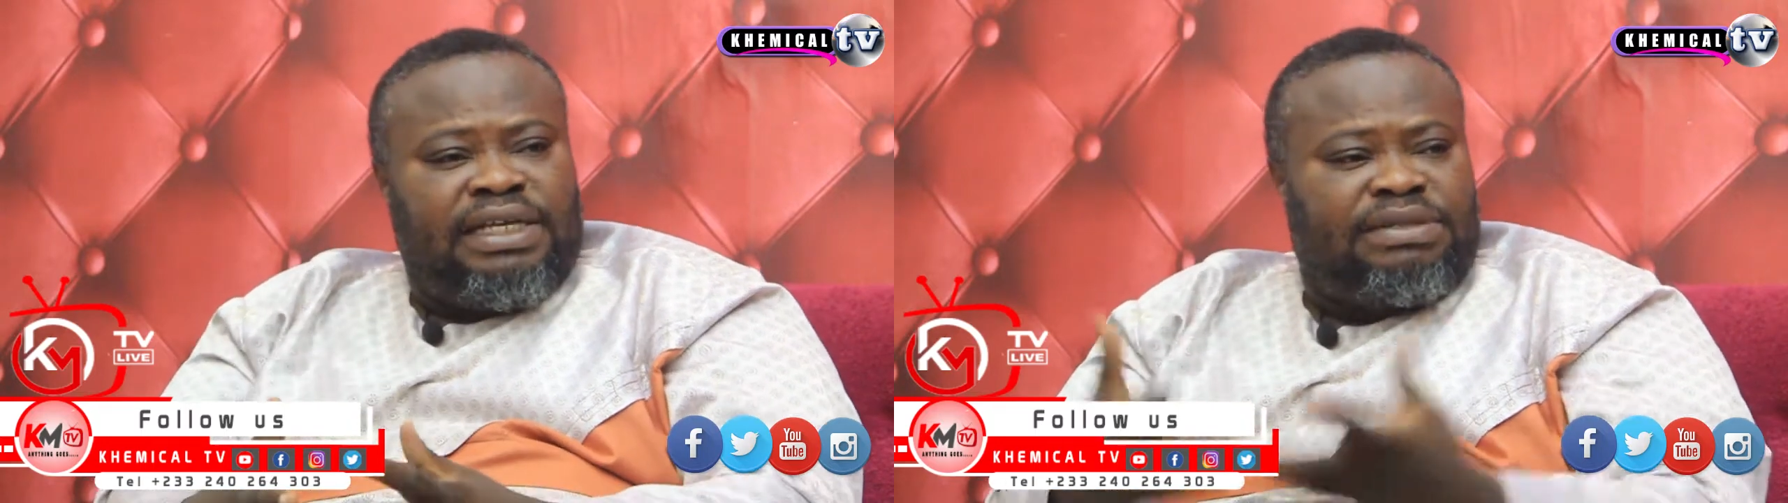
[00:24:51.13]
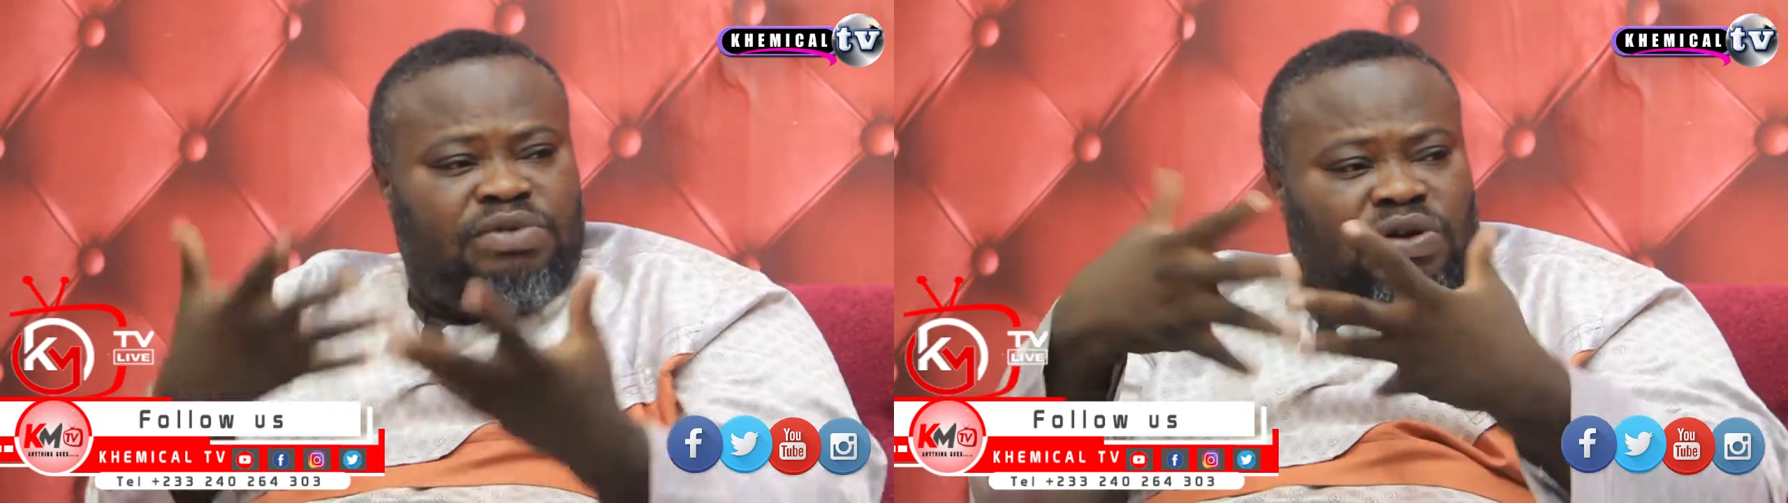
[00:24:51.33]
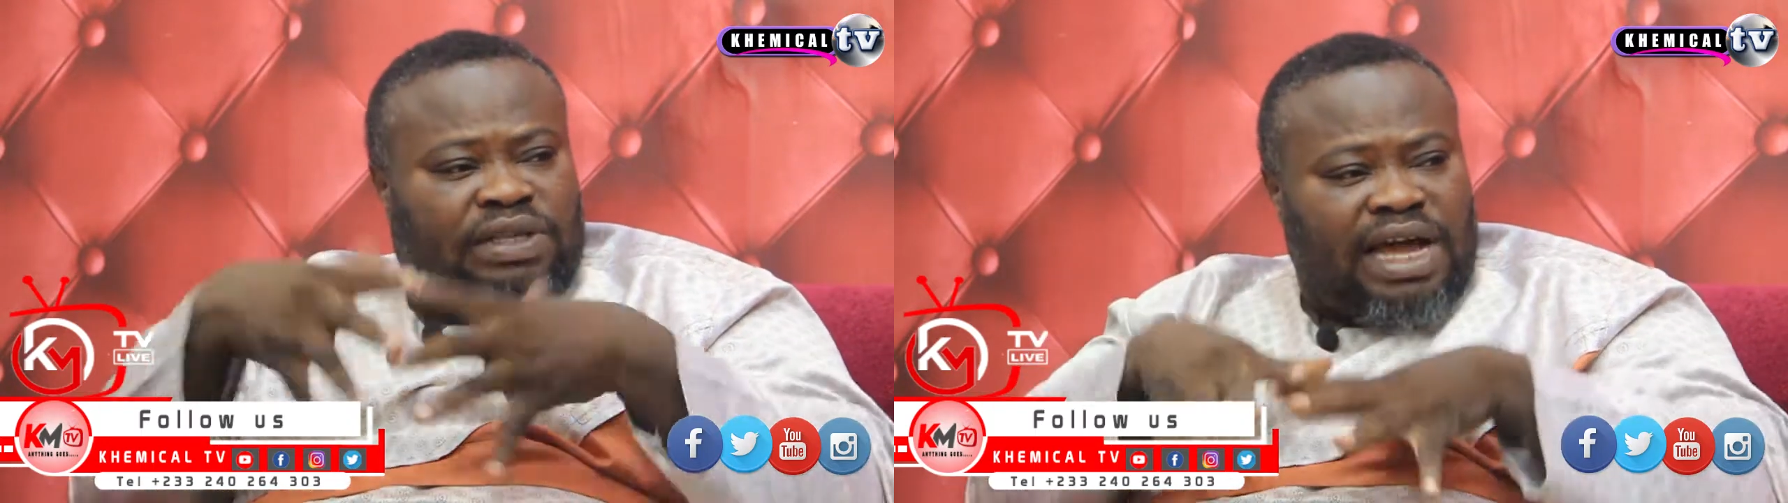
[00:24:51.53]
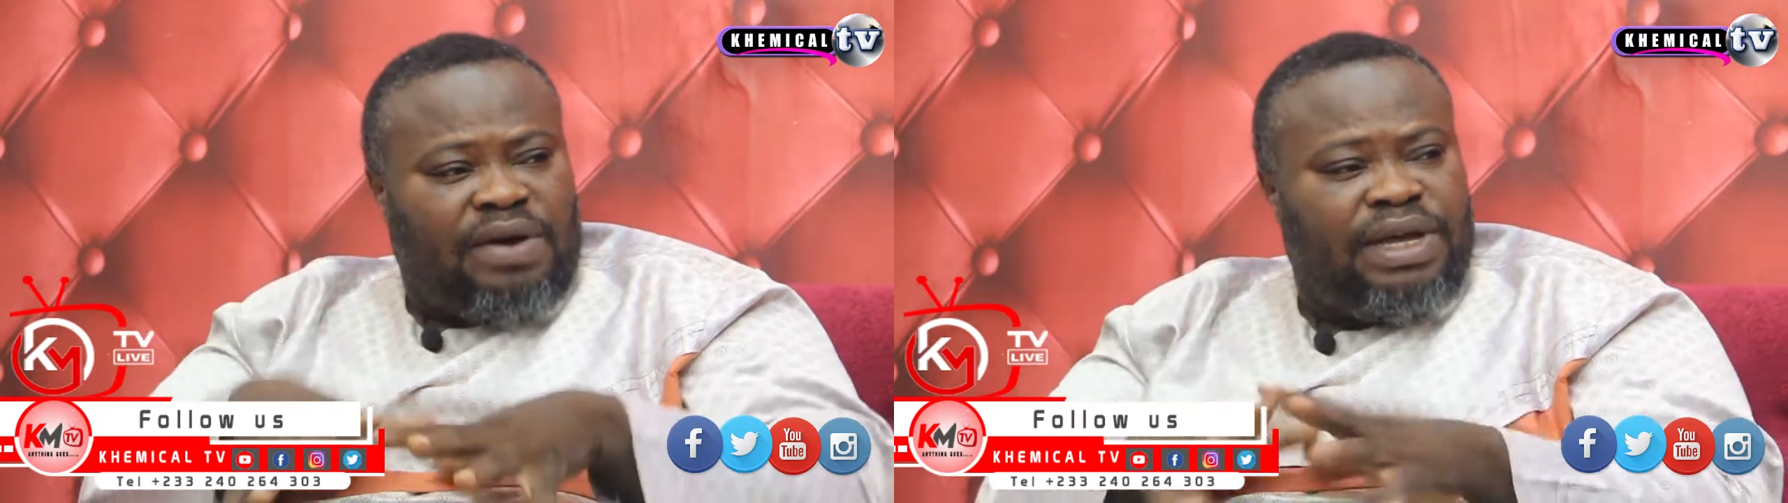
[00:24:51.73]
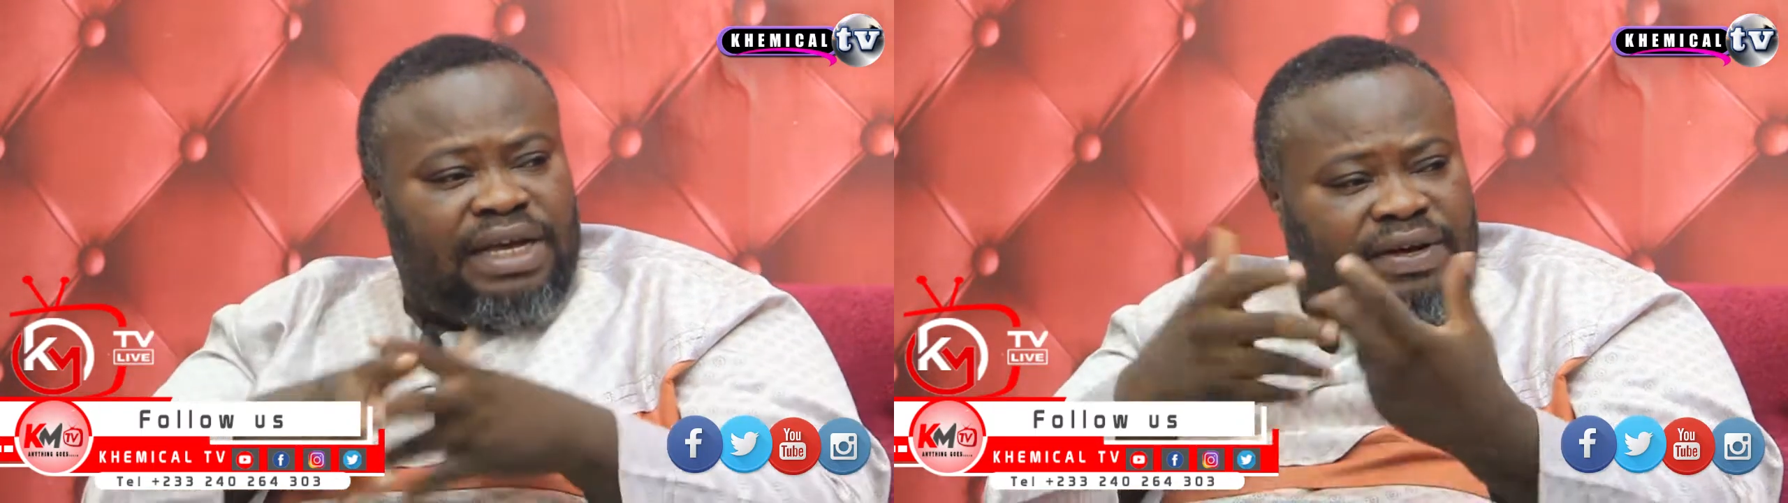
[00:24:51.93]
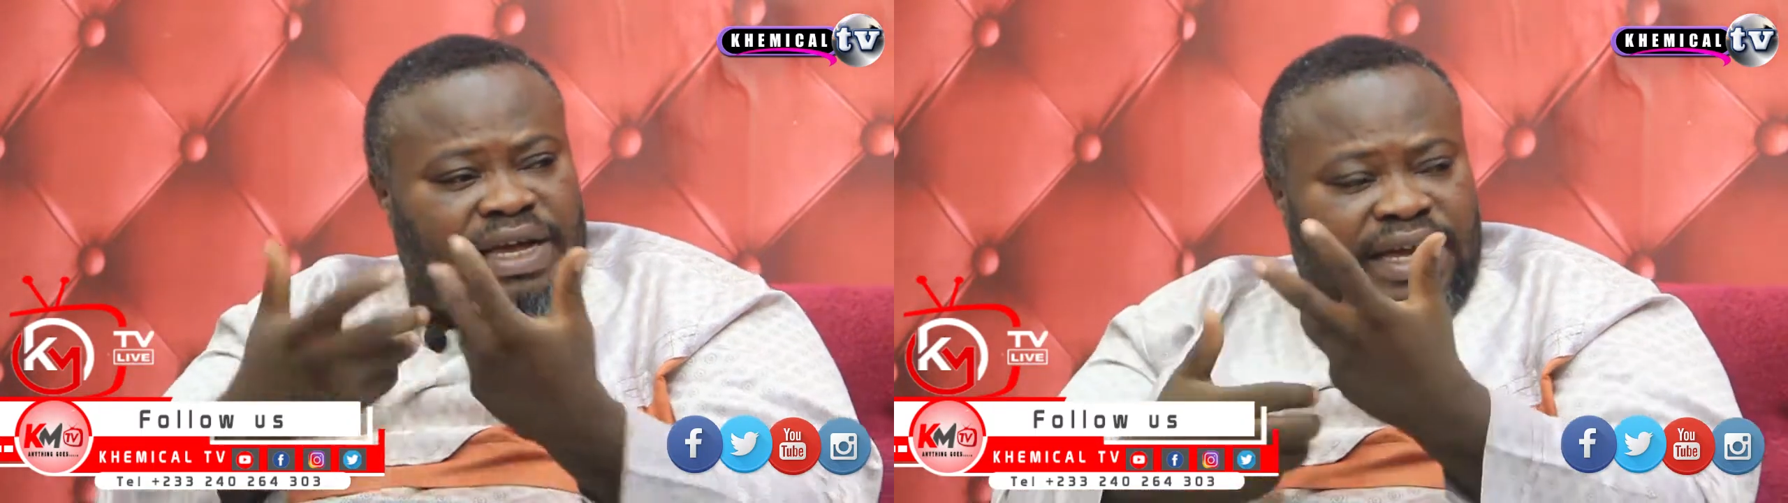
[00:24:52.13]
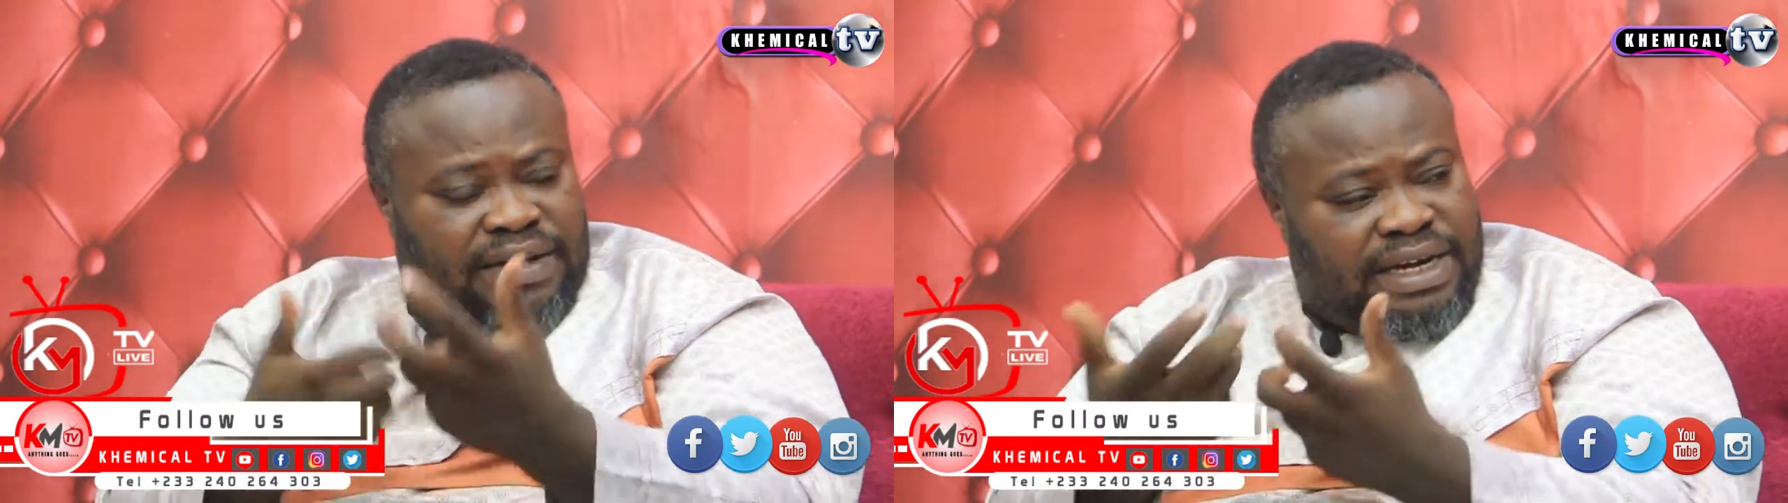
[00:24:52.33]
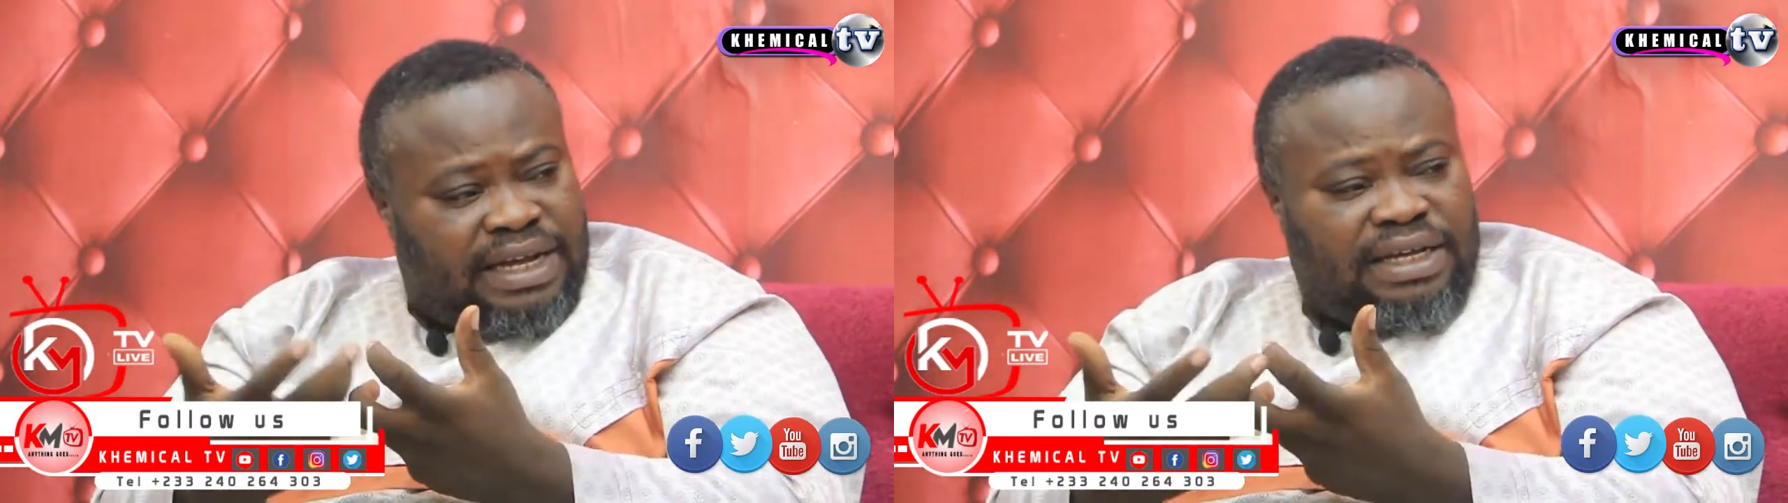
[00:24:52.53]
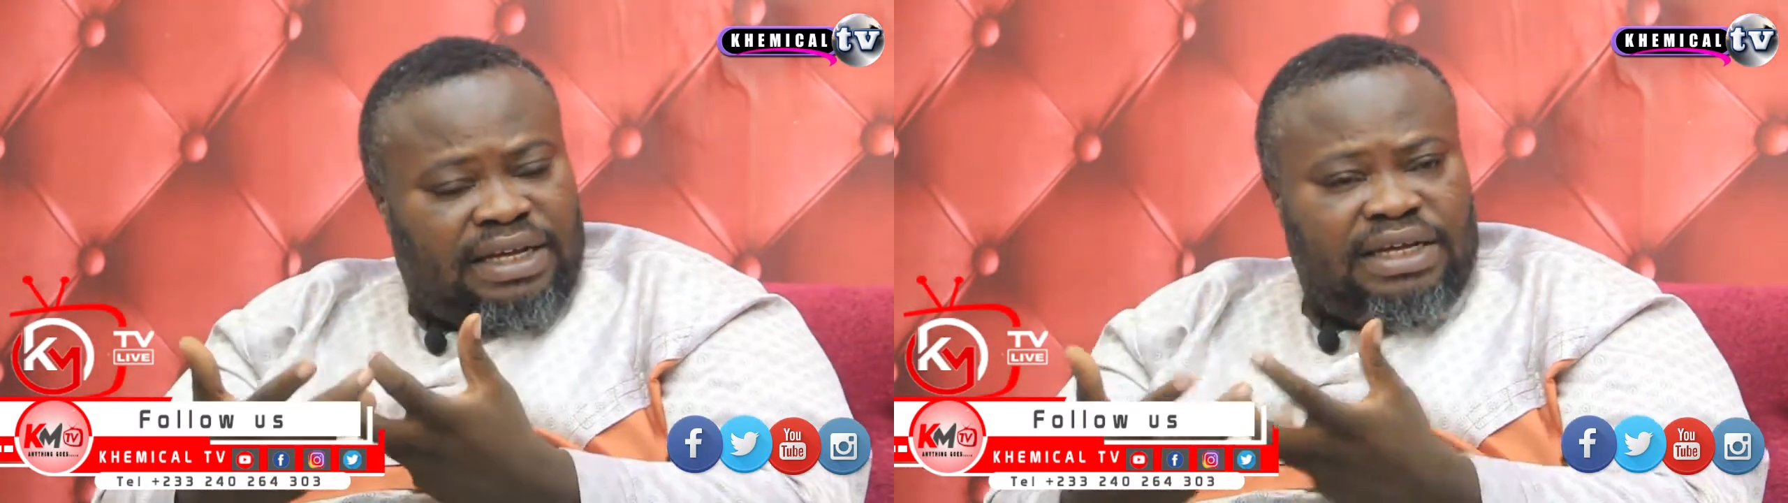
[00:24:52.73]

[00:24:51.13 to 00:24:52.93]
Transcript: it took a cree,